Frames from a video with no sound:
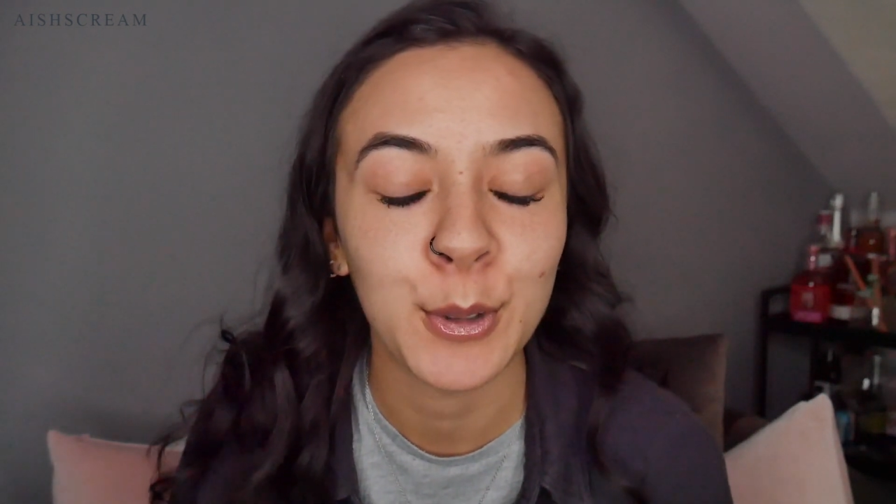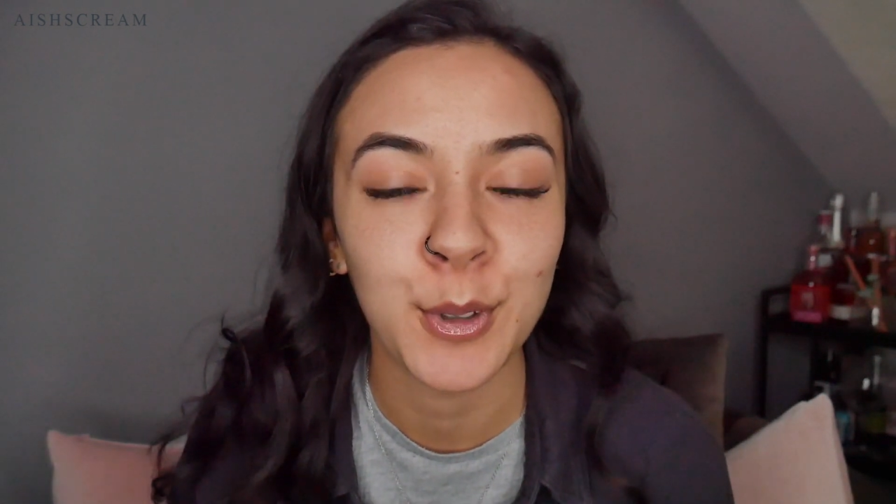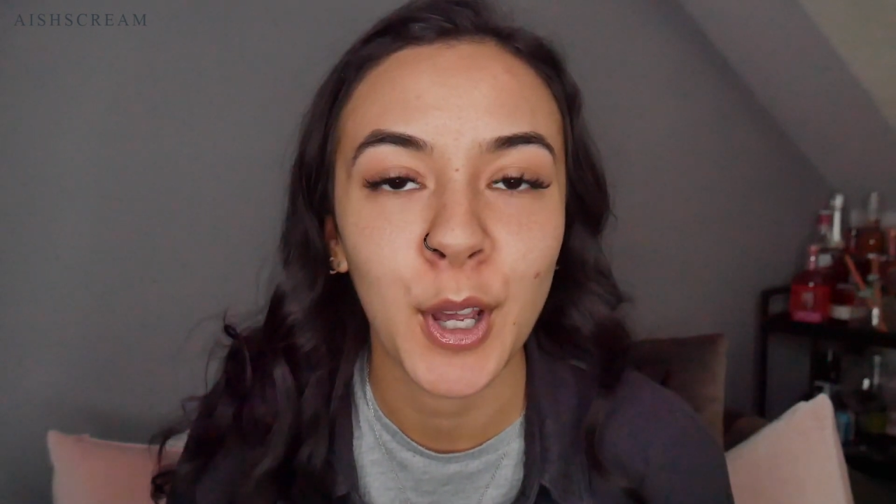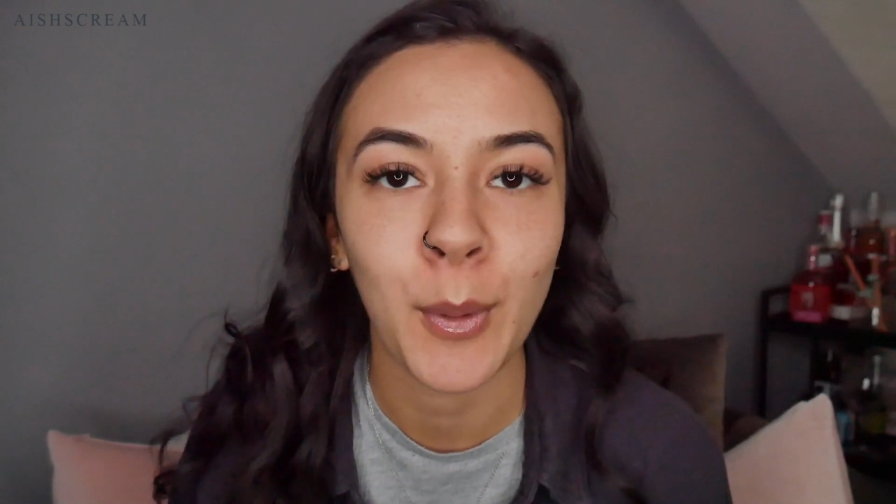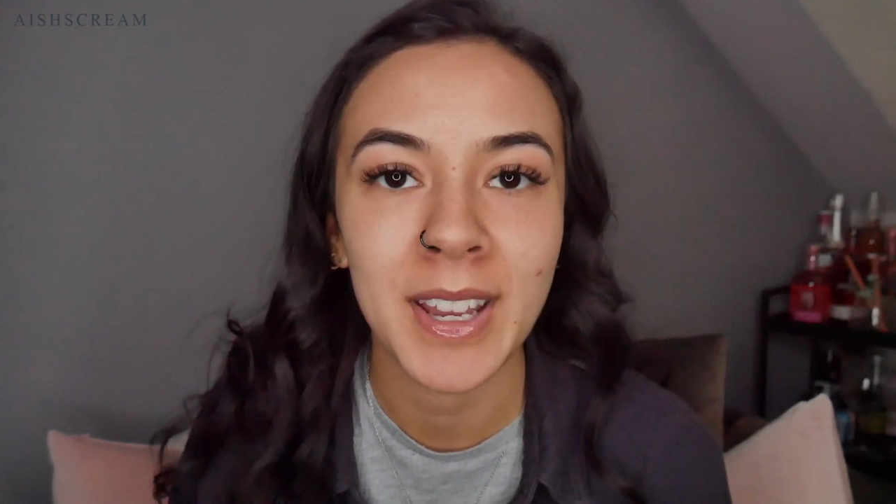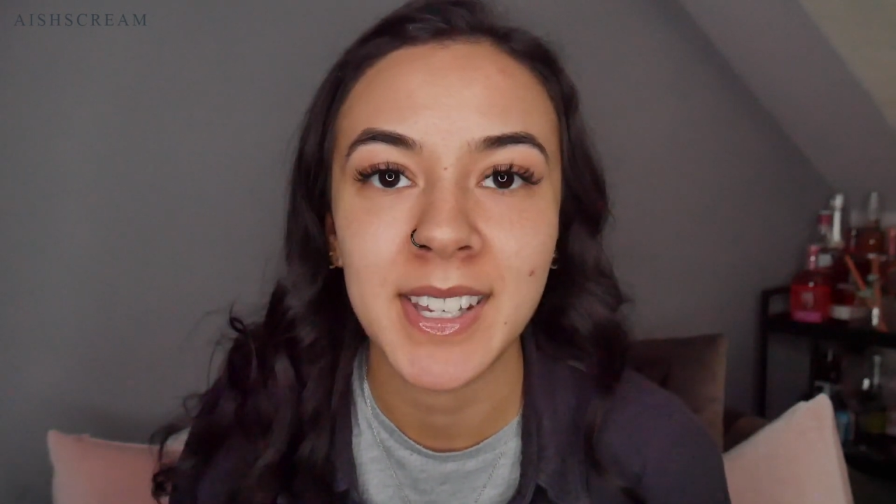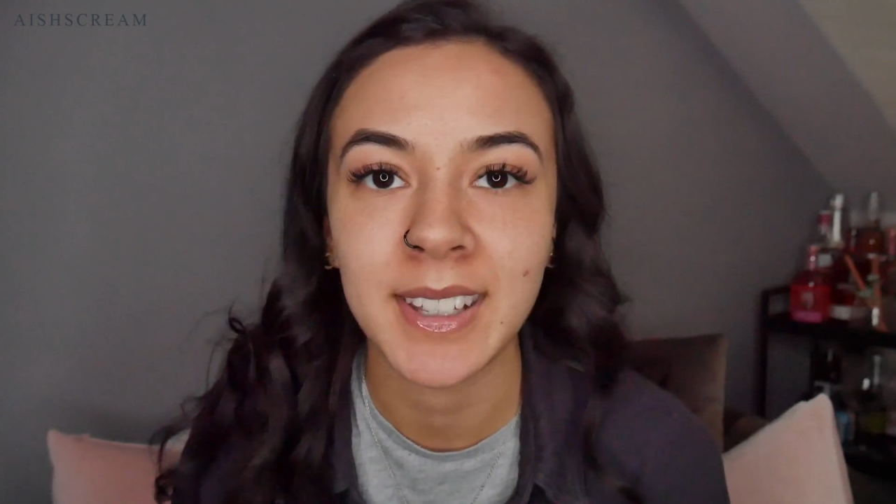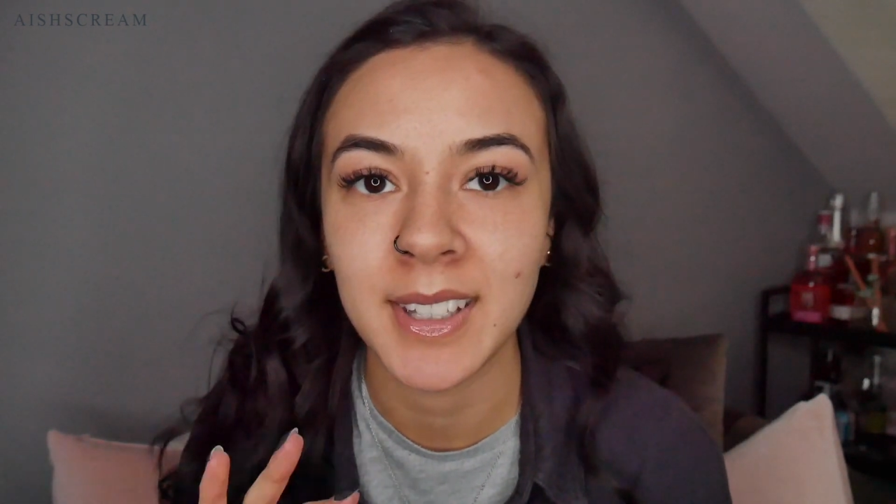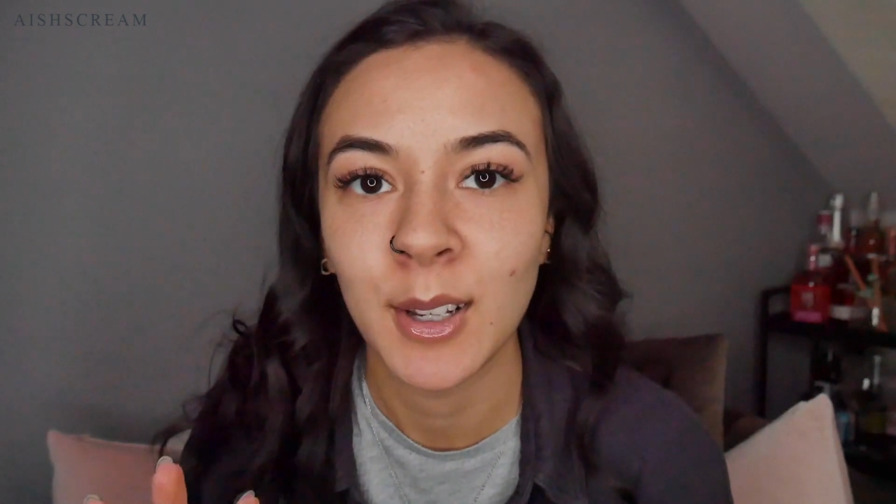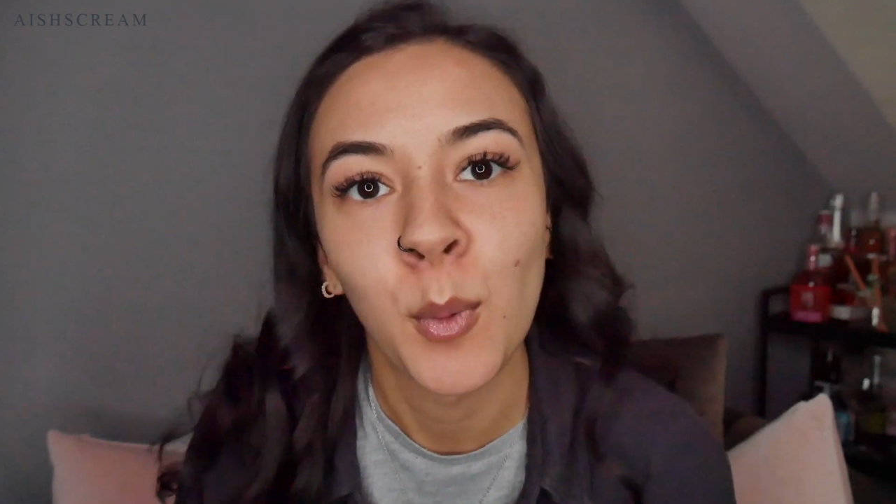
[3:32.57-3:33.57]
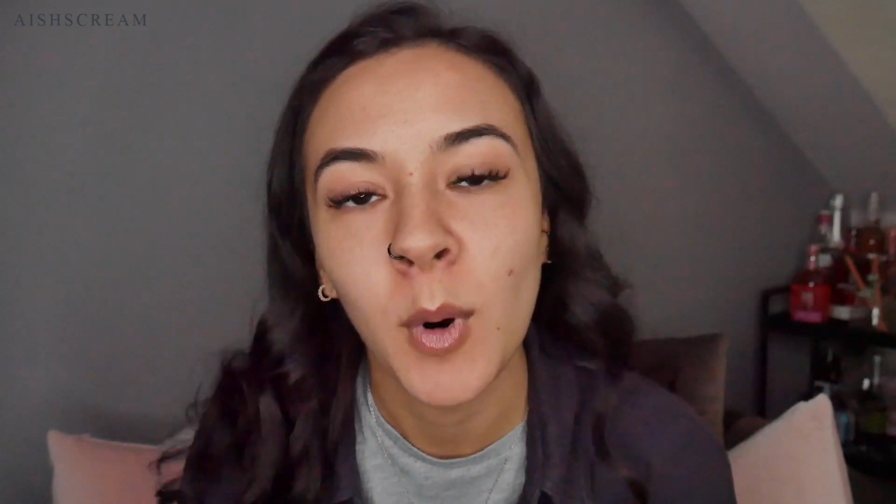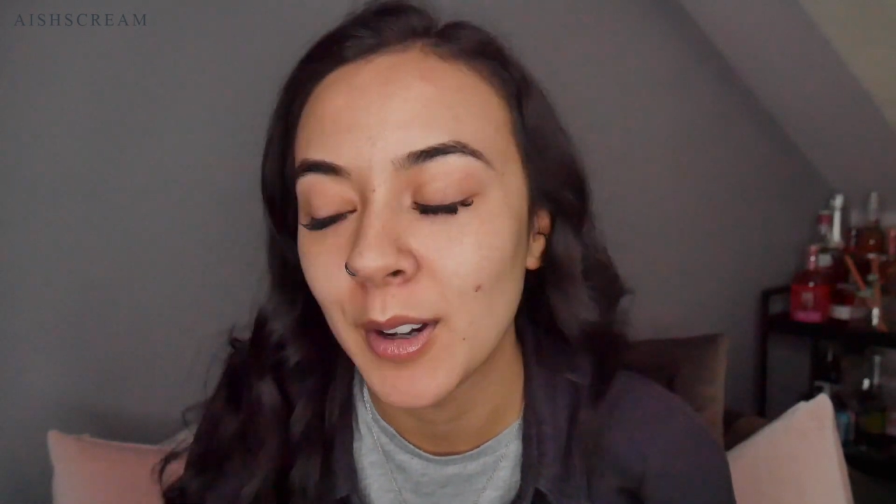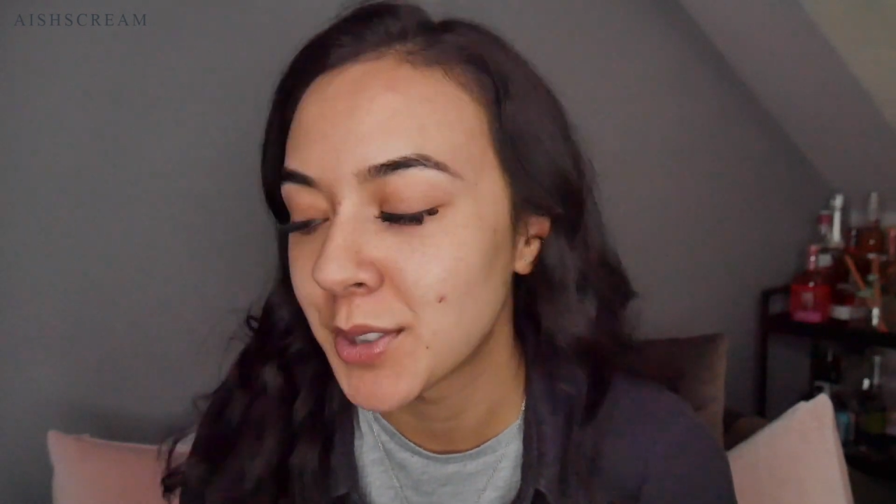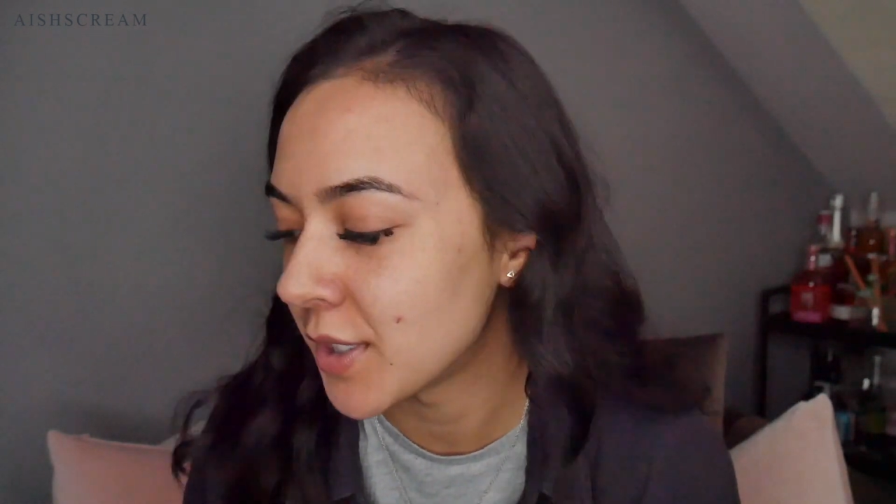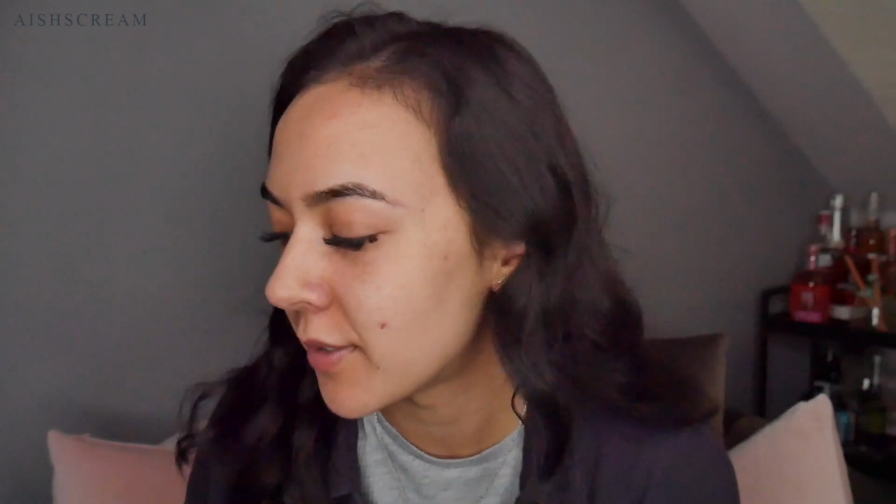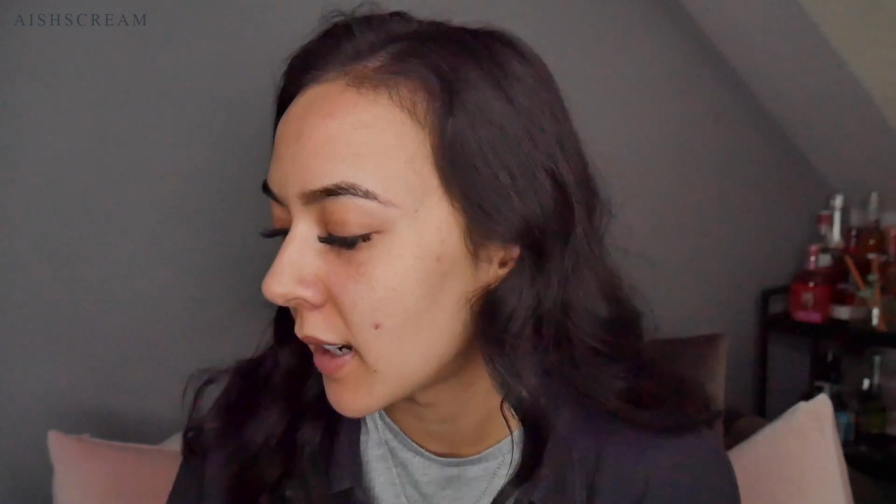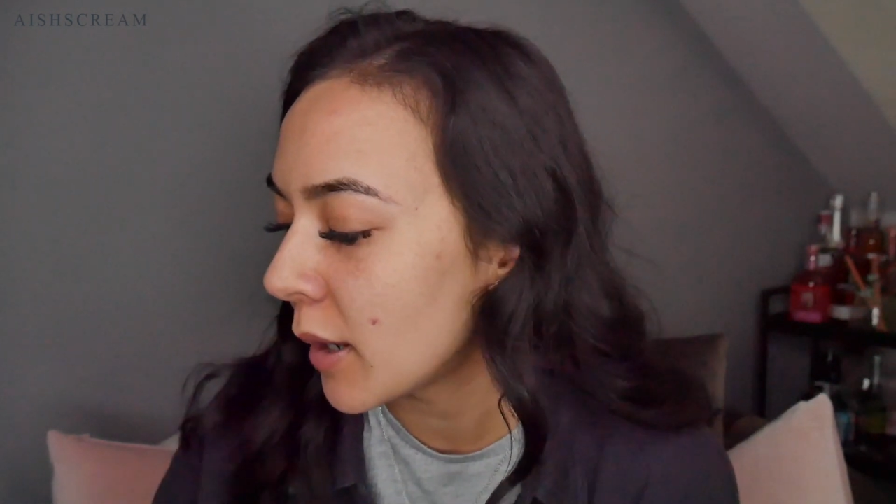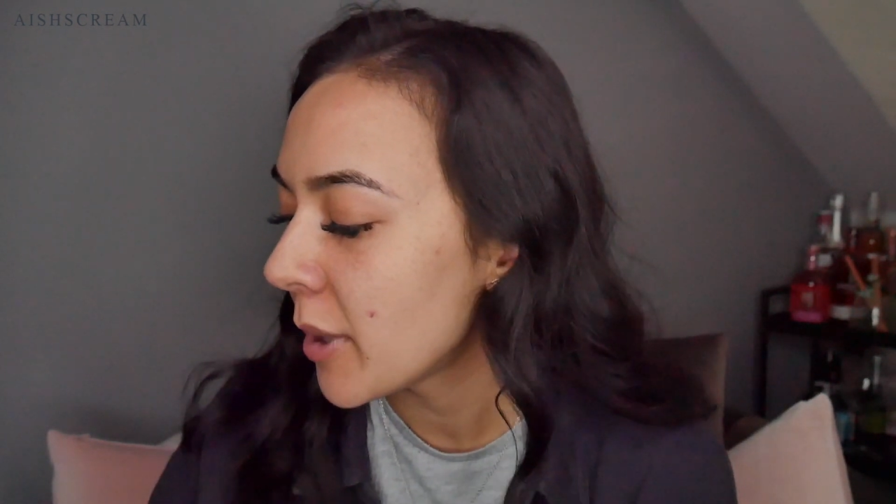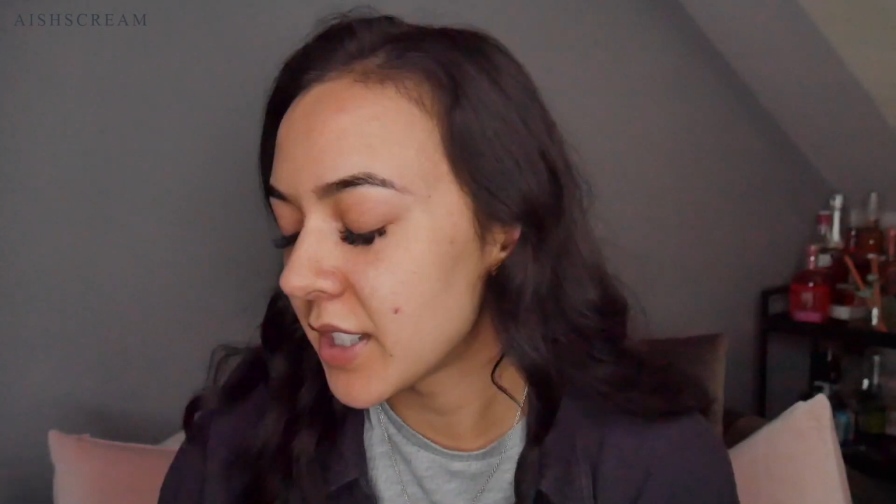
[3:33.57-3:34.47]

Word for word: you'll know it takes a little while to develop.